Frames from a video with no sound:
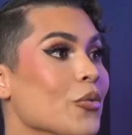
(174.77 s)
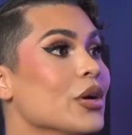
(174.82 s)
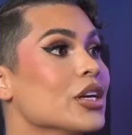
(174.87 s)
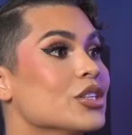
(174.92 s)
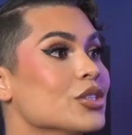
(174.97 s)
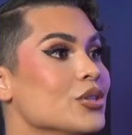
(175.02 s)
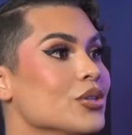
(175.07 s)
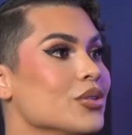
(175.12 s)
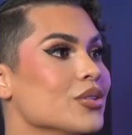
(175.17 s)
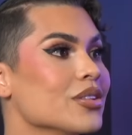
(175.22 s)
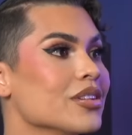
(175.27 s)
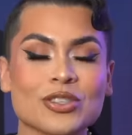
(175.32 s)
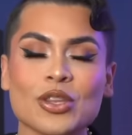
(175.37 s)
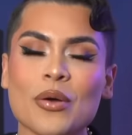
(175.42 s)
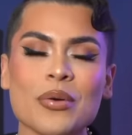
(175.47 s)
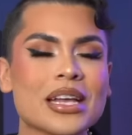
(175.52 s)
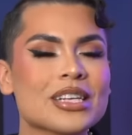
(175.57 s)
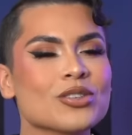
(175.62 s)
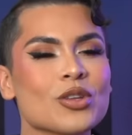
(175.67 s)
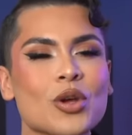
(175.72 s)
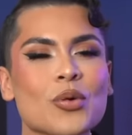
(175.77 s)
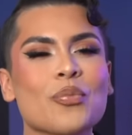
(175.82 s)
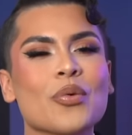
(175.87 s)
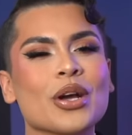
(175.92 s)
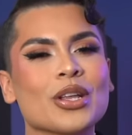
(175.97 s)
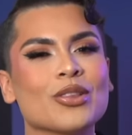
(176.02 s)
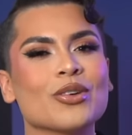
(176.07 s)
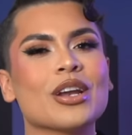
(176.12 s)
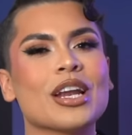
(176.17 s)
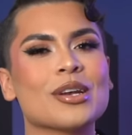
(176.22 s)
We do. Todavía estoy un
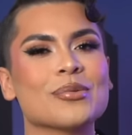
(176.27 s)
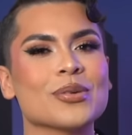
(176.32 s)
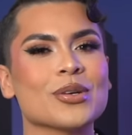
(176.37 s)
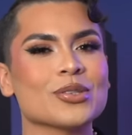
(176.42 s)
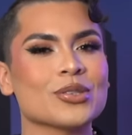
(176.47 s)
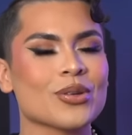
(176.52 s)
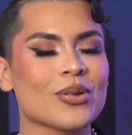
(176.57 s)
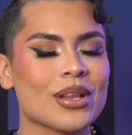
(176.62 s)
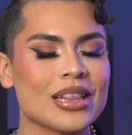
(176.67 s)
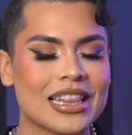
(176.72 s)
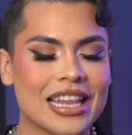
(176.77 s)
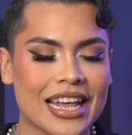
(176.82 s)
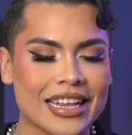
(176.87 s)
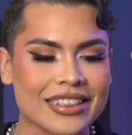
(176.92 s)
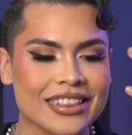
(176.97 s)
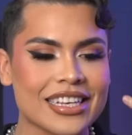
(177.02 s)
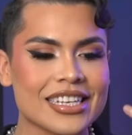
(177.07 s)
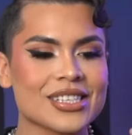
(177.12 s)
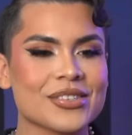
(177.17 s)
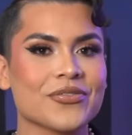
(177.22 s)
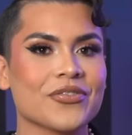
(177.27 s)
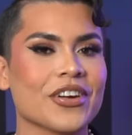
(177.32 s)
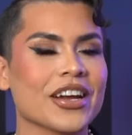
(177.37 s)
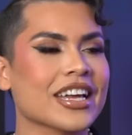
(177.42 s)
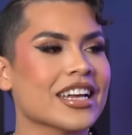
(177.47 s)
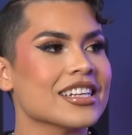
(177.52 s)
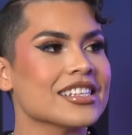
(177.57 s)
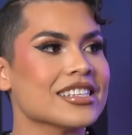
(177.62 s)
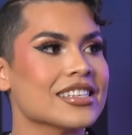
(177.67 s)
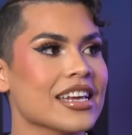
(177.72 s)
poquito nervioso. Let this
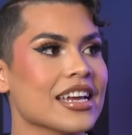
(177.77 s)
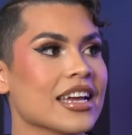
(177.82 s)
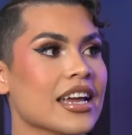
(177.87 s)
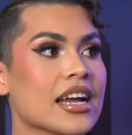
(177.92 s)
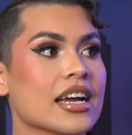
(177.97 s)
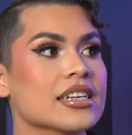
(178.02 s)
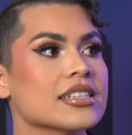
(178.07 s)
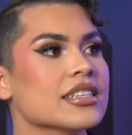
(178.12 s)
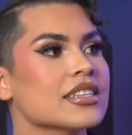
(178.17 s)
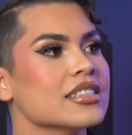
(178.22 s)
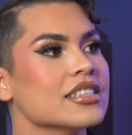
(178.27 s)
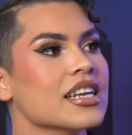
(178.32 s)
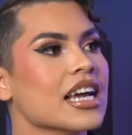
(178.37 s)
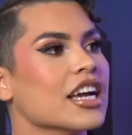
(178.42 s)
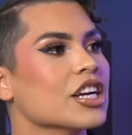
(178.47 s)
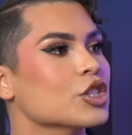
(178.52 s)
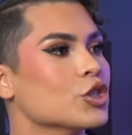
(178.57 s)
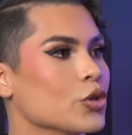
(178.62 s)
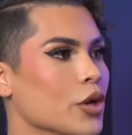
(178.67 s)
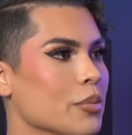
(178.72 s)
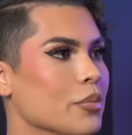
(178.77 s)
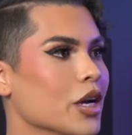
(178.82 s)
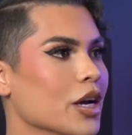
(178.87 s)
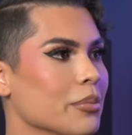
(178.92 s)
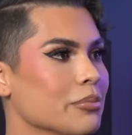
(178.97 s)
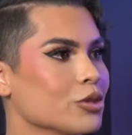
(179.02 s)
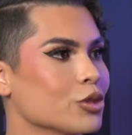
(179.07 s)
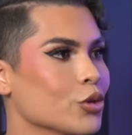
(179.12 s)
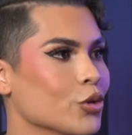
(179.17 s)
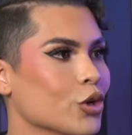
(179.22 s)
freaking sink in, because this is like a dream
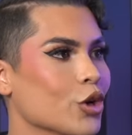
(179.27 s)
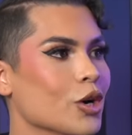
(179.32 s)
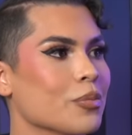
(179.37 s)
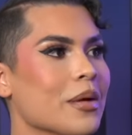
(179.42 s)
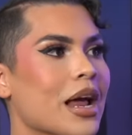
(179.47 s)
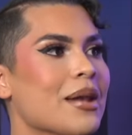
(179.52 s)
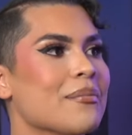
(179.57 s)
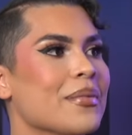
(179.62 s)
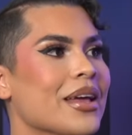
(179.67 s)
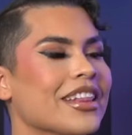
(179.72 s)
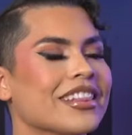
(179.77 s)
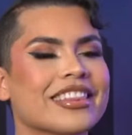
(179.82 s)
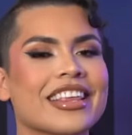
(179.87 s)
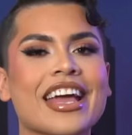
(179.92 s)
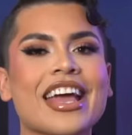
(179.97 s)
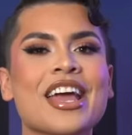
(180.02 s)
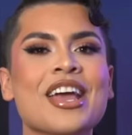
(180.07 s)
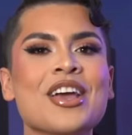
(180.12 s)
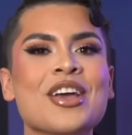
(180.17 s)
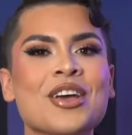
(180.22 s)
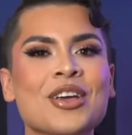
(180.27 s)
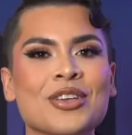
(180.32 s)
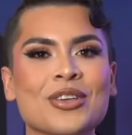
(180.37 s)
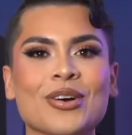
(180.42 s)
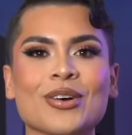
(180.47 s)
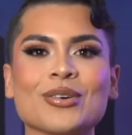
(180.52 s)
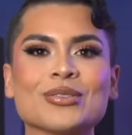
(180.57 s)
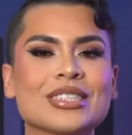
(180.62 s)
come true. Normalmente, yo,